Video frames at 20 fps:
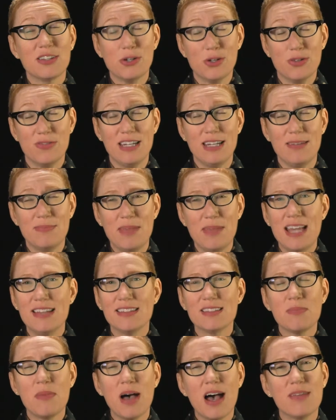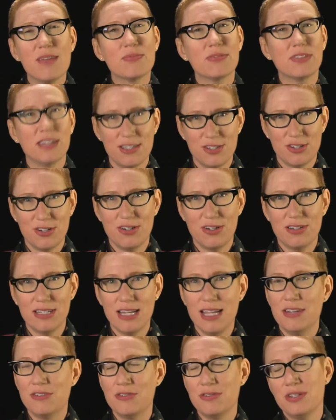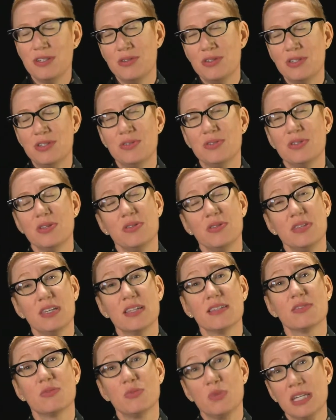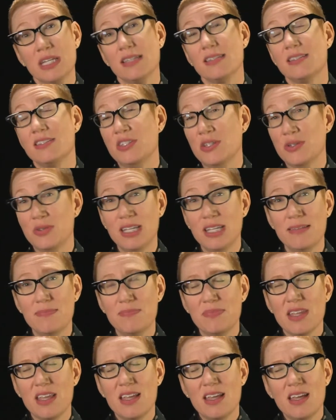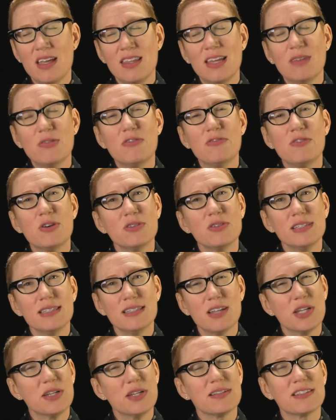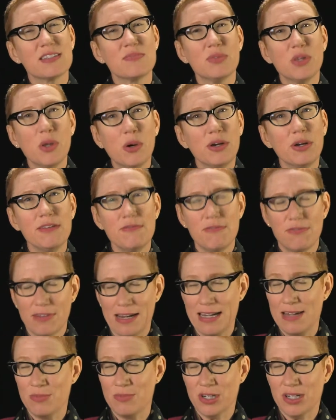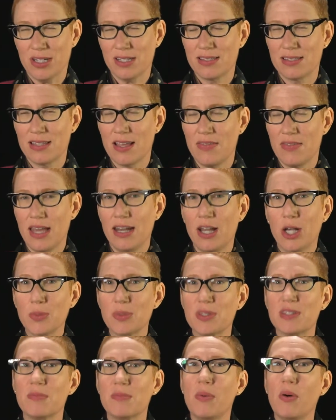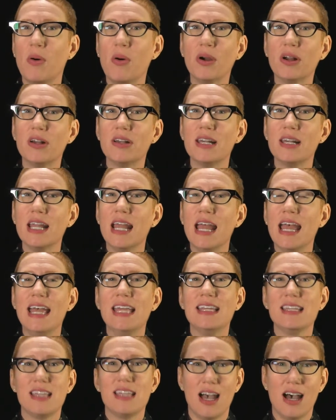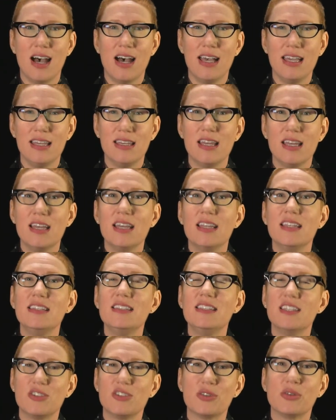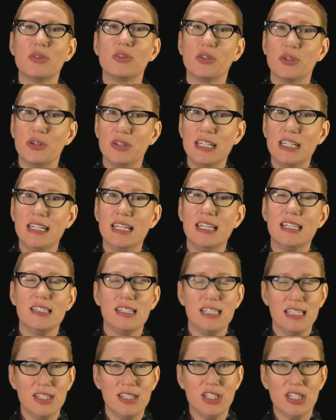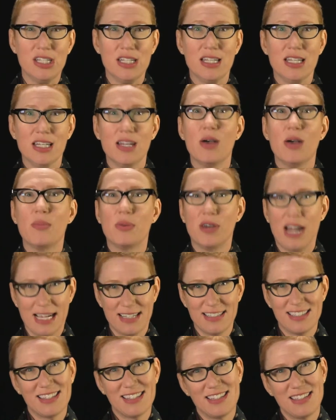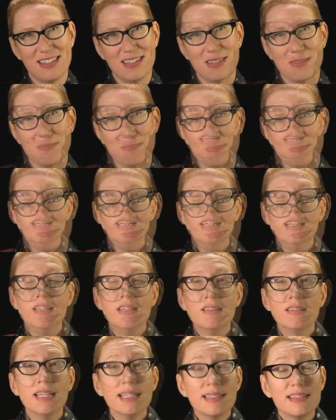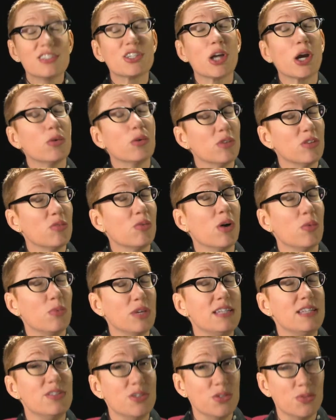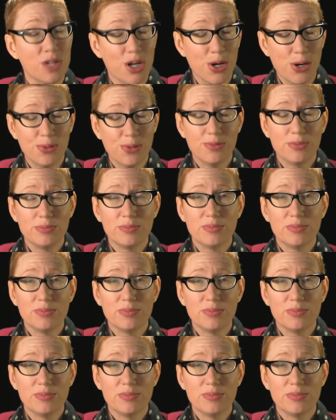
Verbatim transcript: Herbie, and it's my pleasure to introduce you to this week's unit that will focus on exploring frameworks that help support and guide digital learning and teaching practices. Let's start with what we do know.